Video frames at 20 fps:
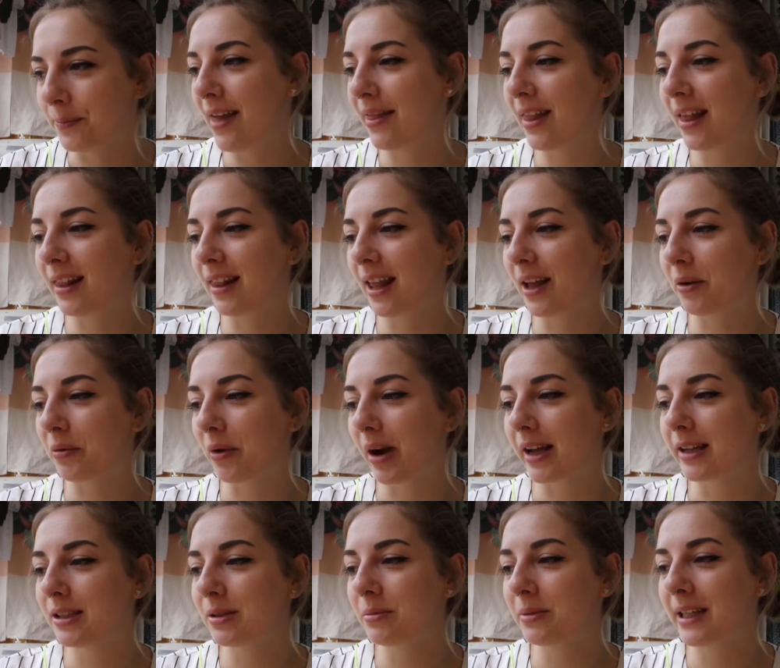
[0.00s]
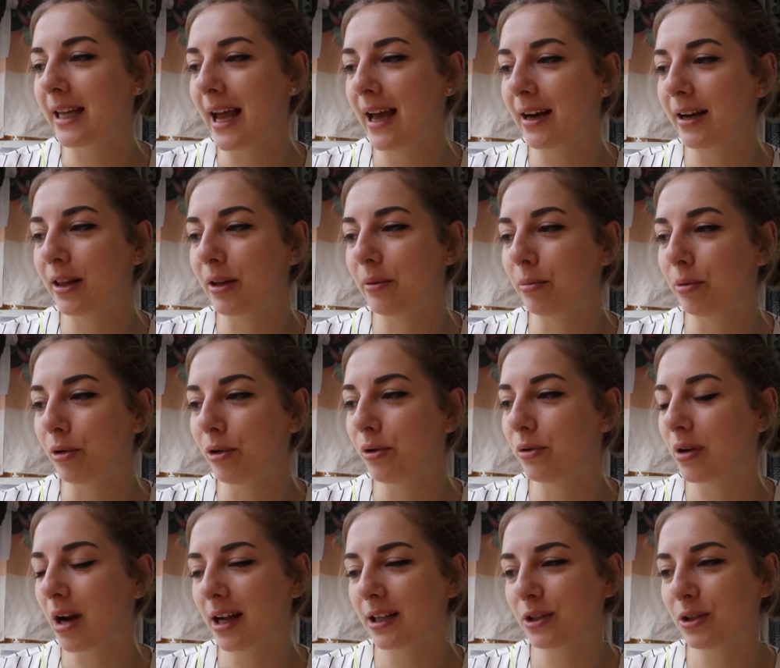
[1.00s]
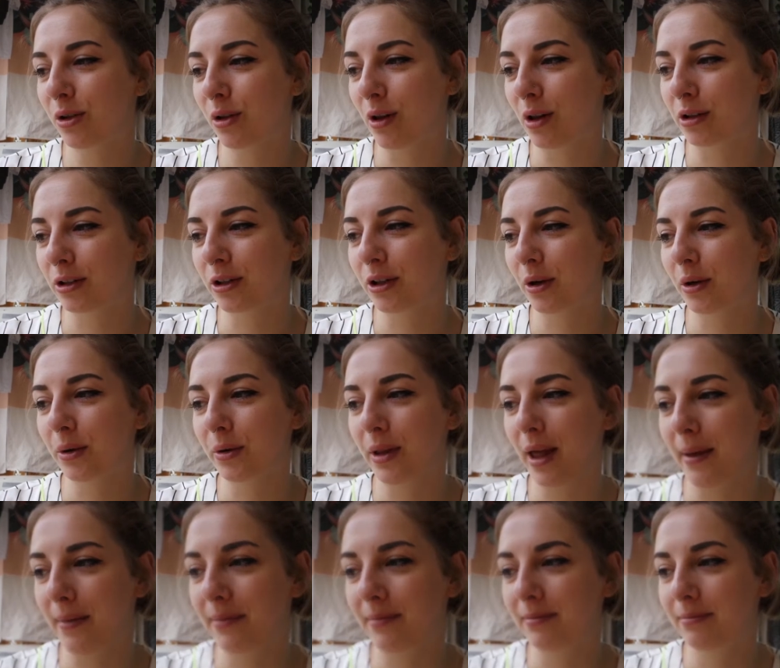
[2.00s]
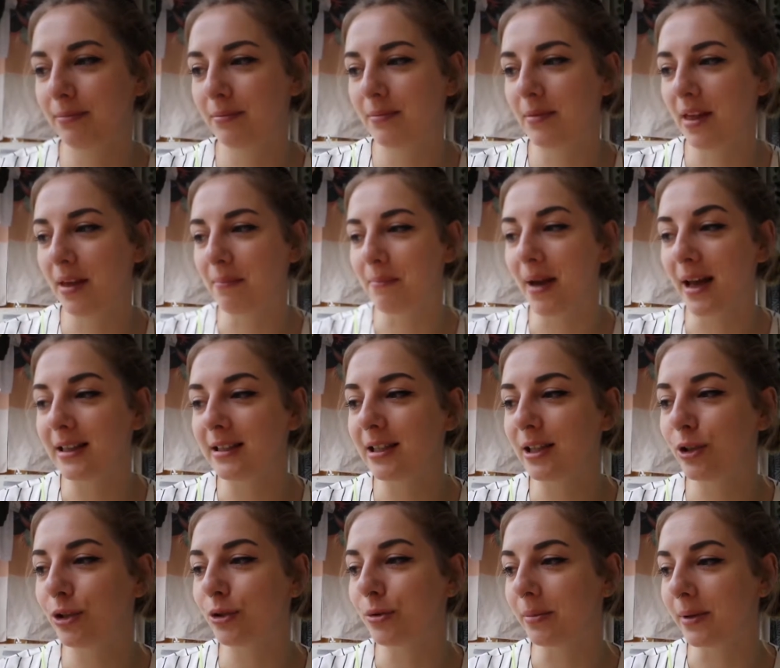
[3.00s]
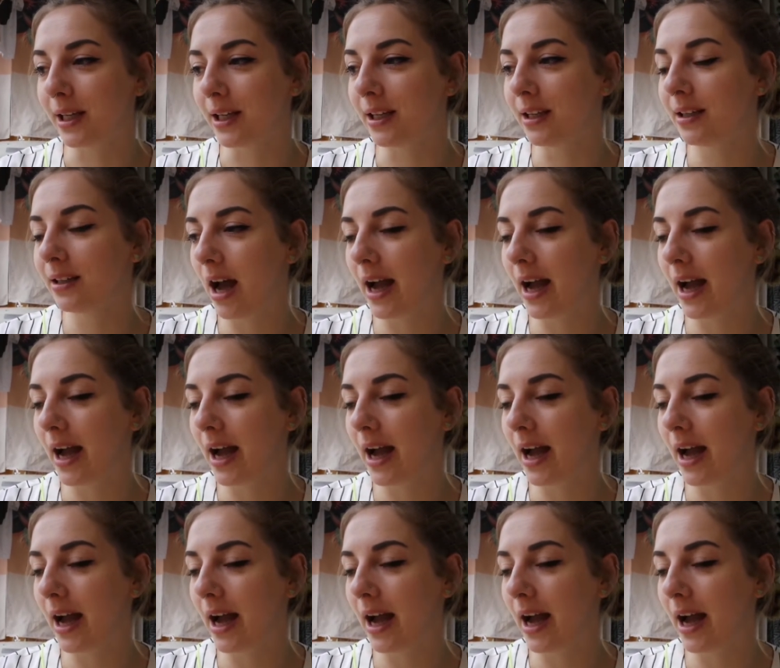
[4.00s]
and then like randomly out of the blue not too long ago, they they messaged me.